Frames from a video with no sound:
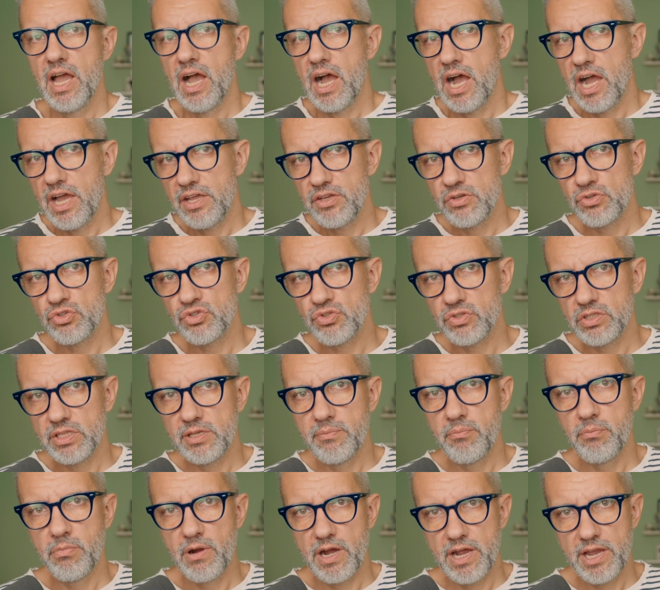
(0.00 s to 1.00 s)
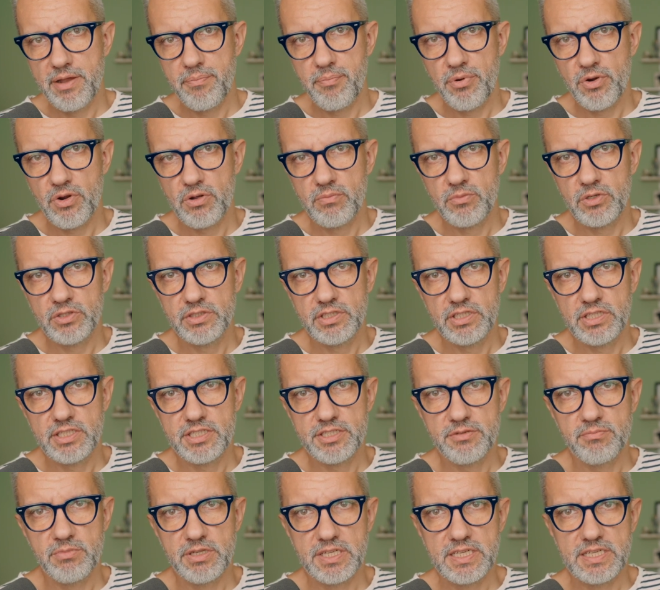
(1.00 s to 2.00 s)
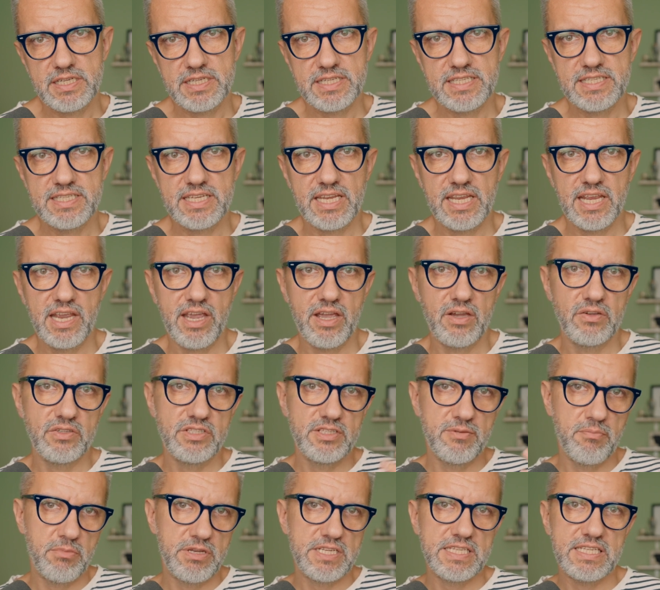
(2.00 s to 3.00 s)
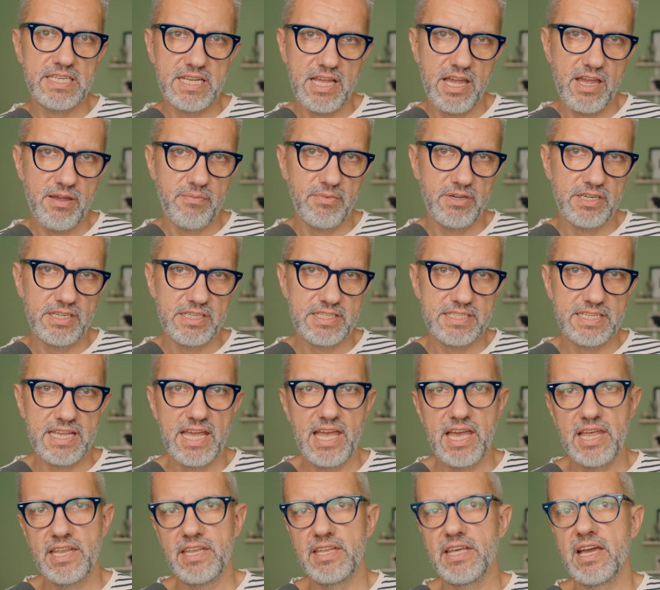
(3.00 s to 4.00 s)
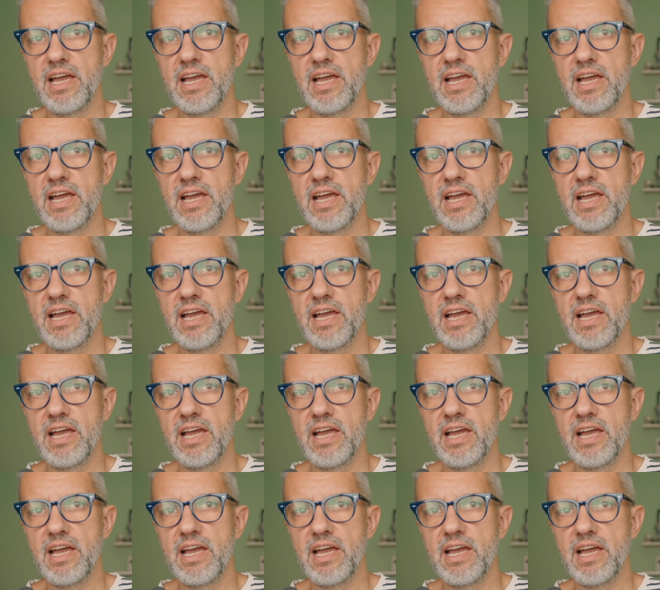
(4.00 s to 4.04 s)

I usually buy Pro models because they have the best cameras and